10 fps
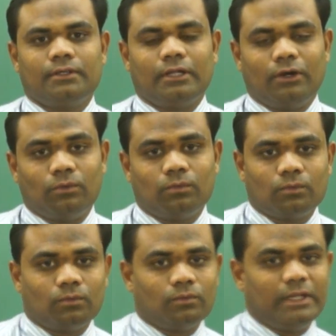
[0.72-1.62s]
Now
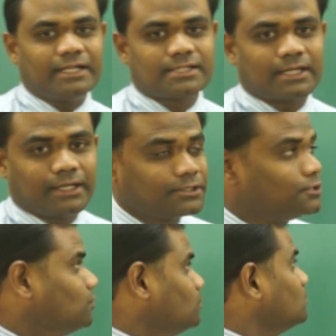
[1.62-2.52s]
let's
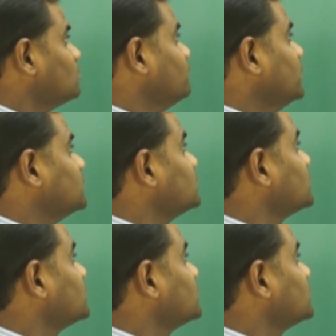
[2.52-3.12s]
continue with